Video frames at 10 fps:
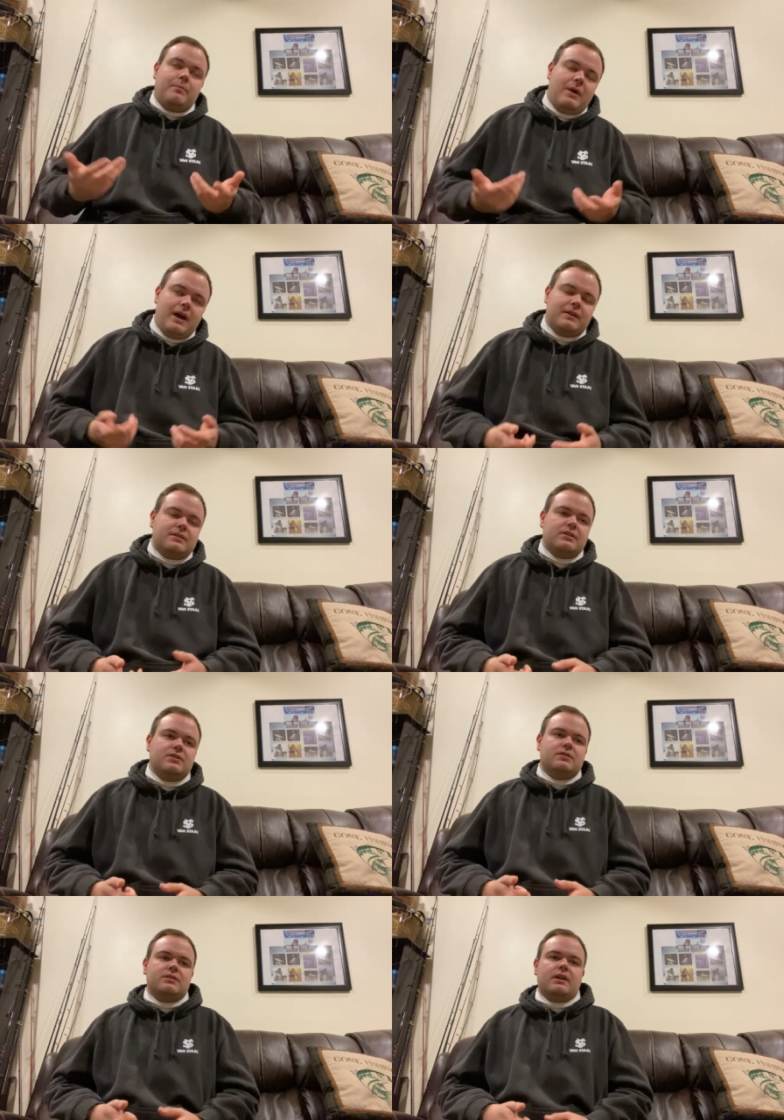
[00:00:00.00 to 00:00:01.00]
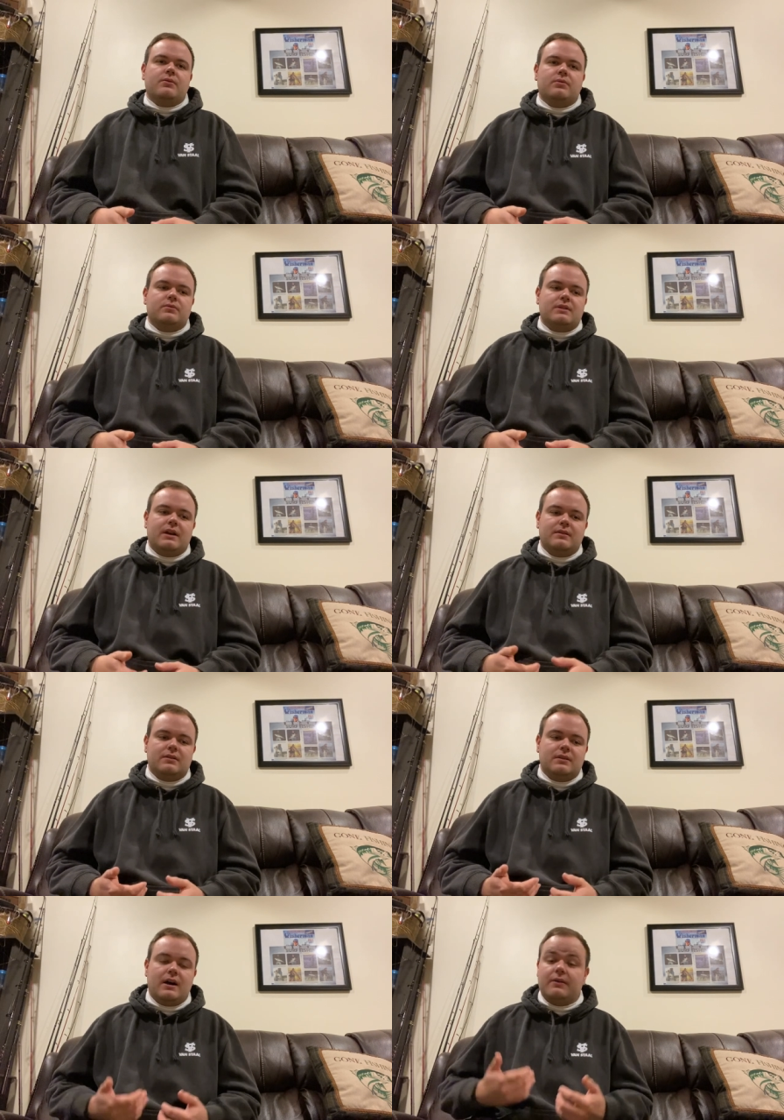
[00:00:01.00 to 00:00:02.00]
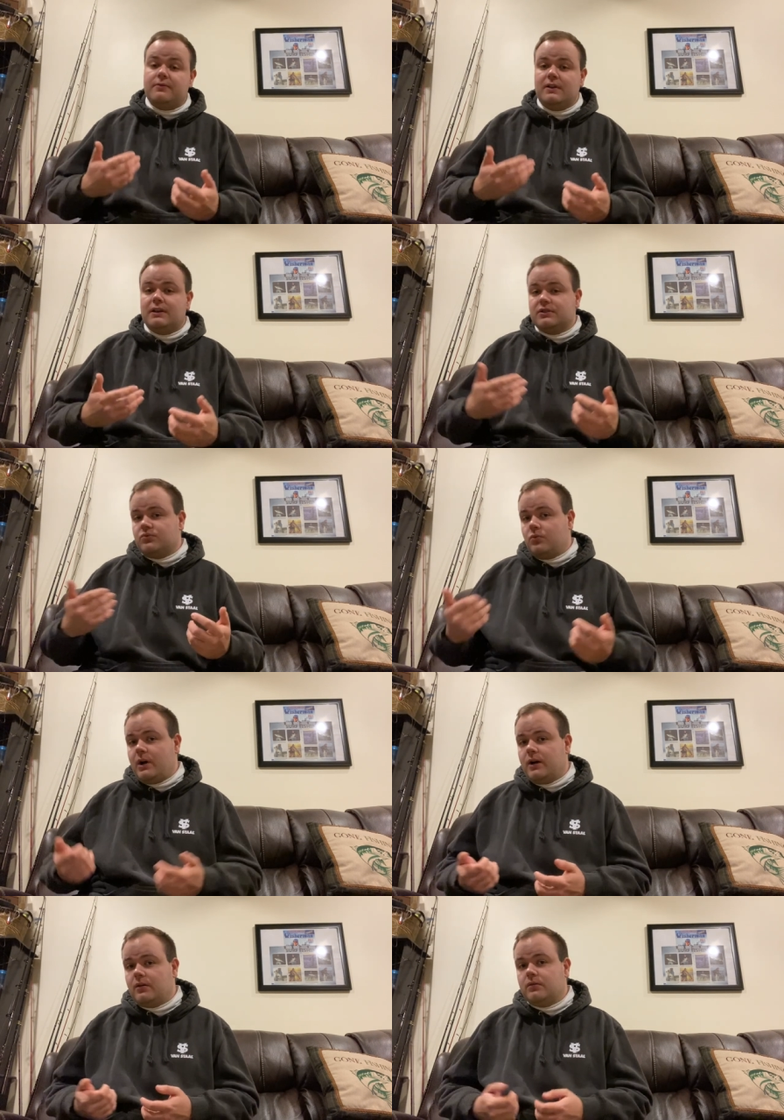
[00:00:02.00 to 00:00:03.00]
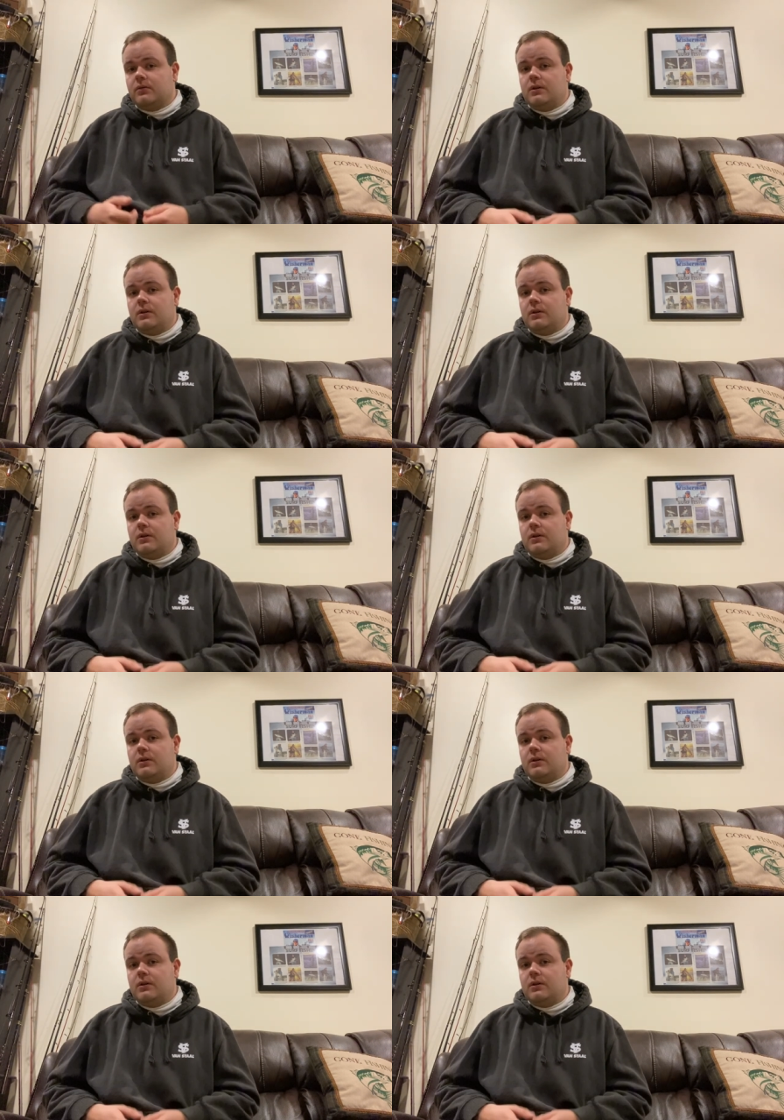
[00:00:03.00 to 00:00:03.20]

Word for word: bass I should say, will tend to not feed as well